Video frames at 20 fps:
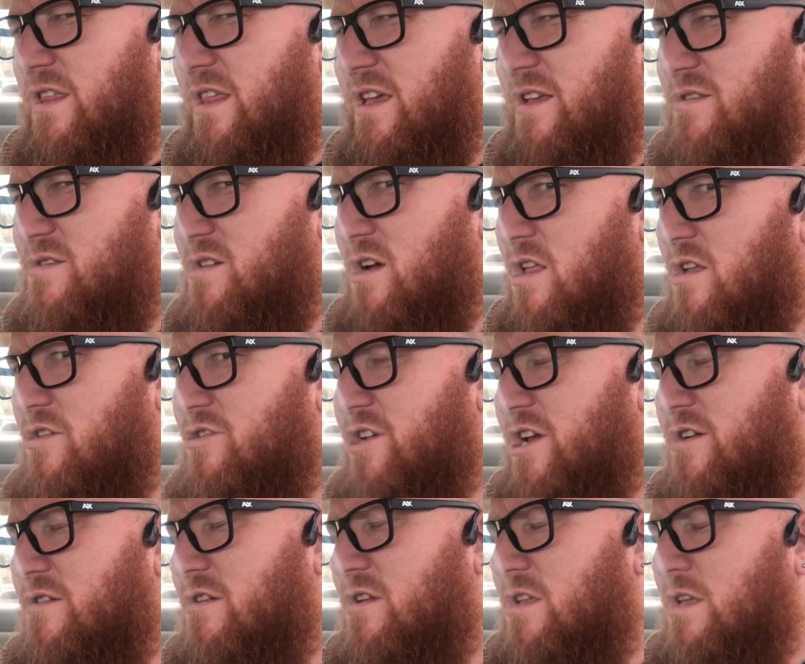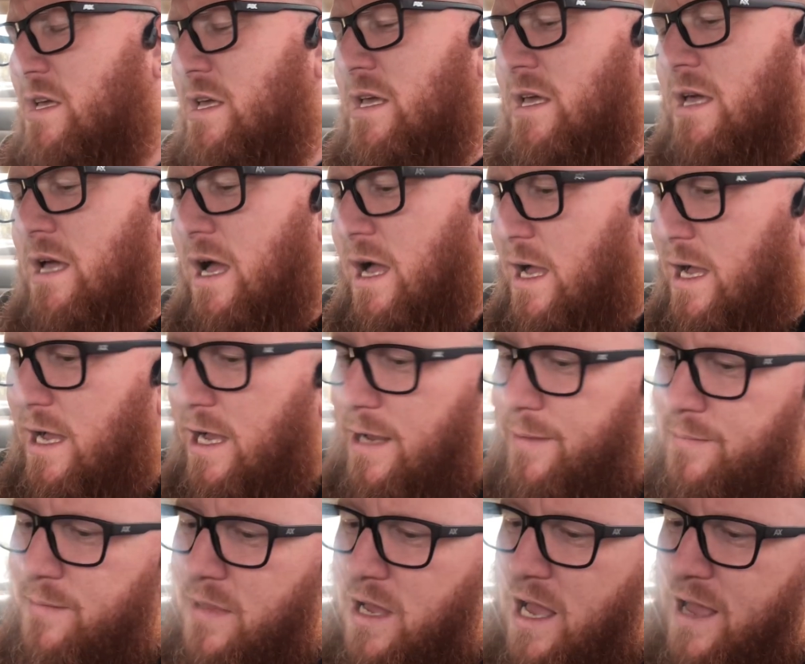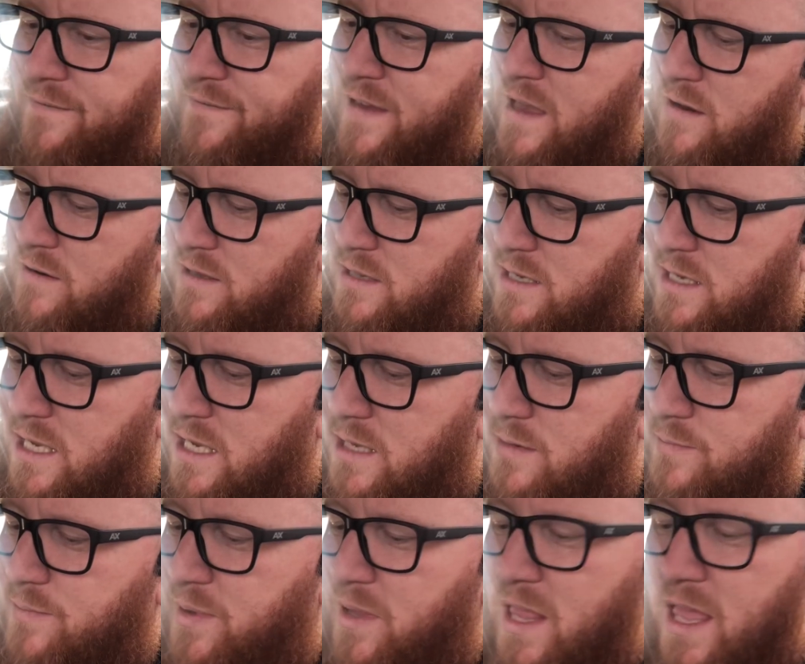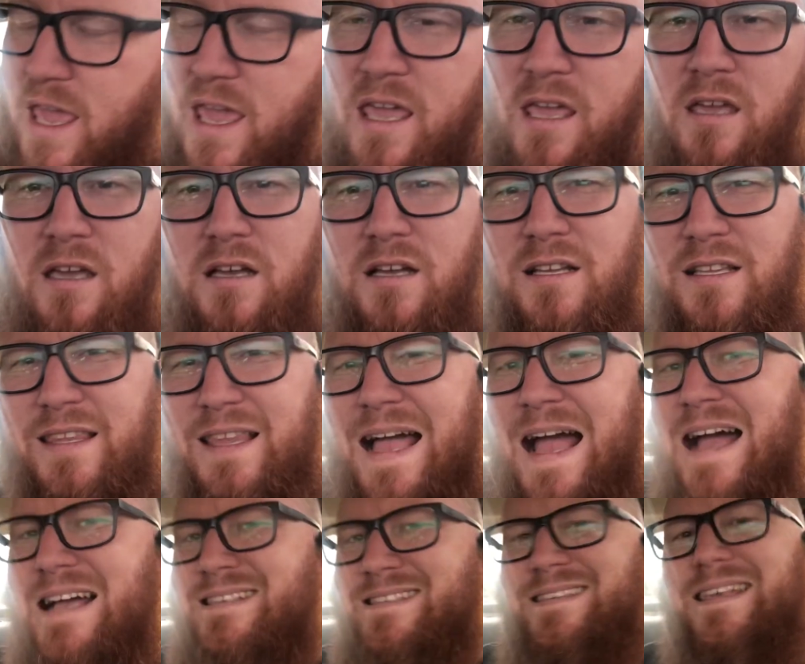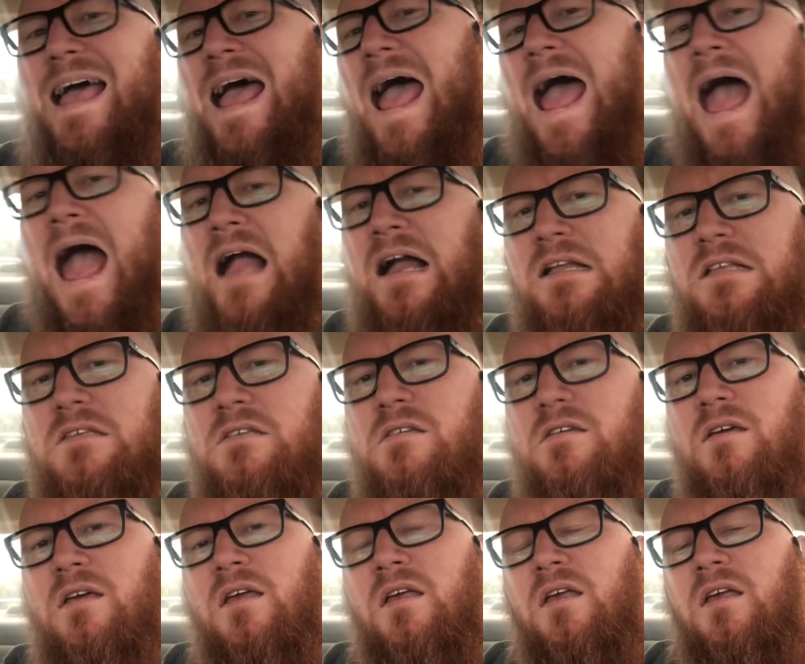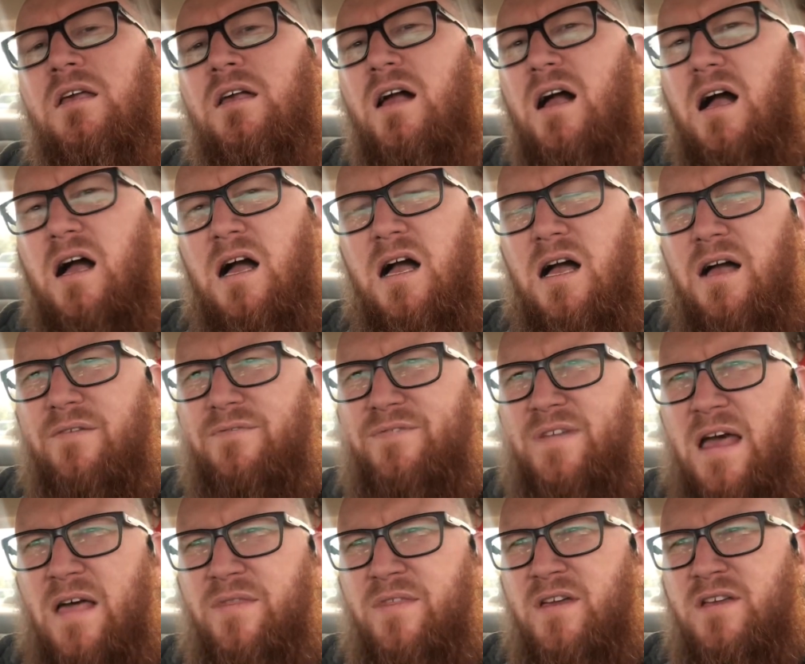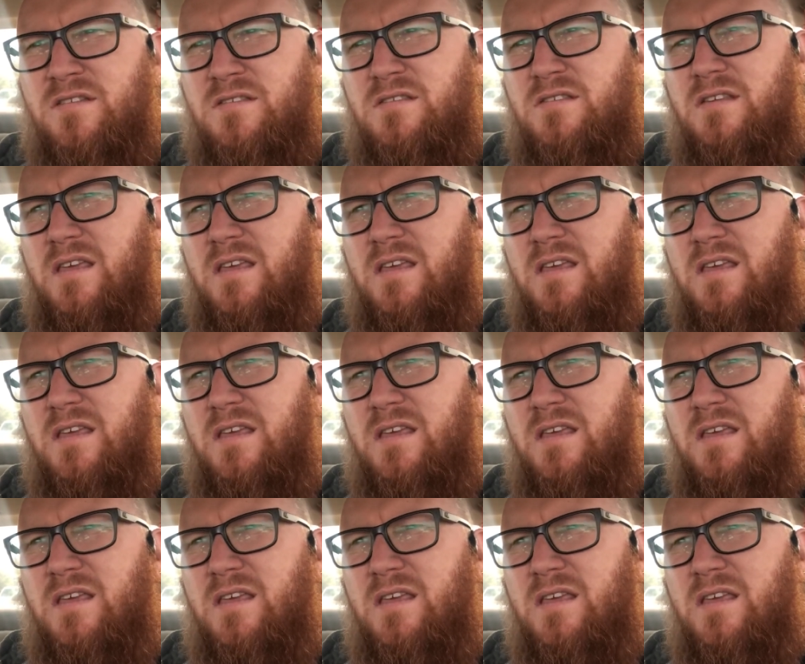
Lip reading: it's Dollar General. I found Kid and Play Class Act. Found this,